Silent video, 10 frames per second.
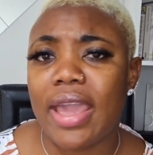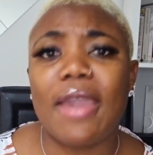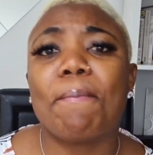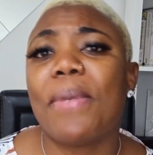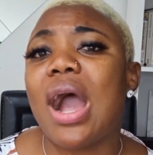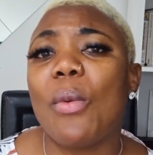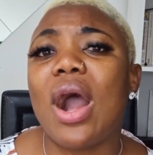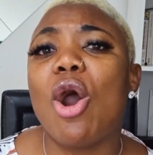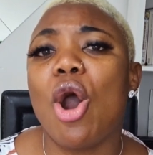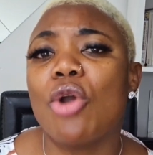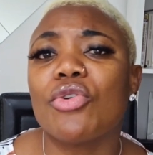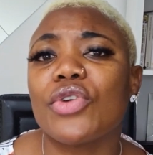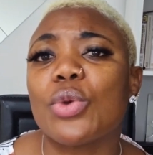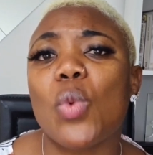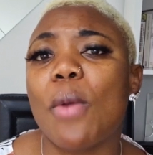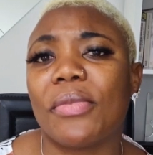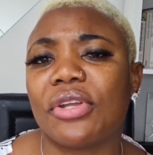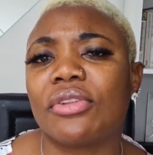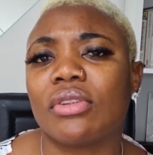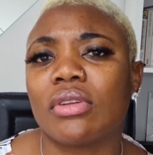a power-hungry
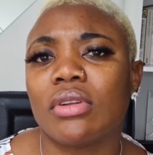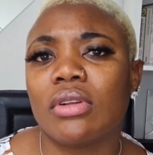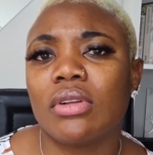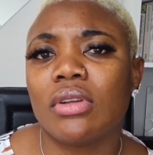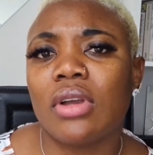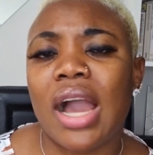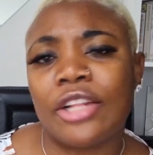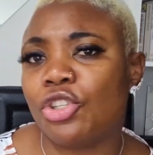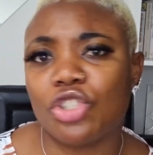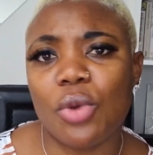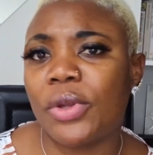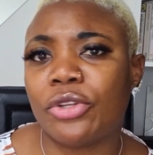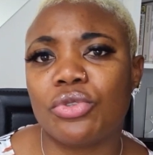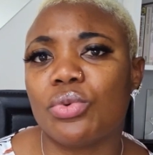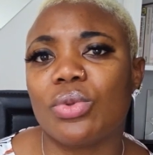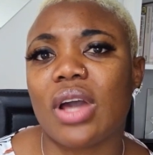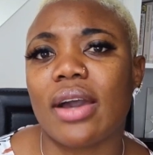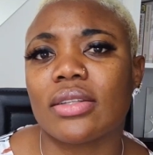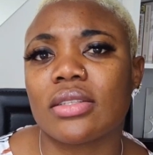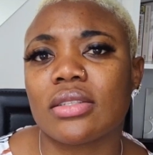woman. And you don't want to do that.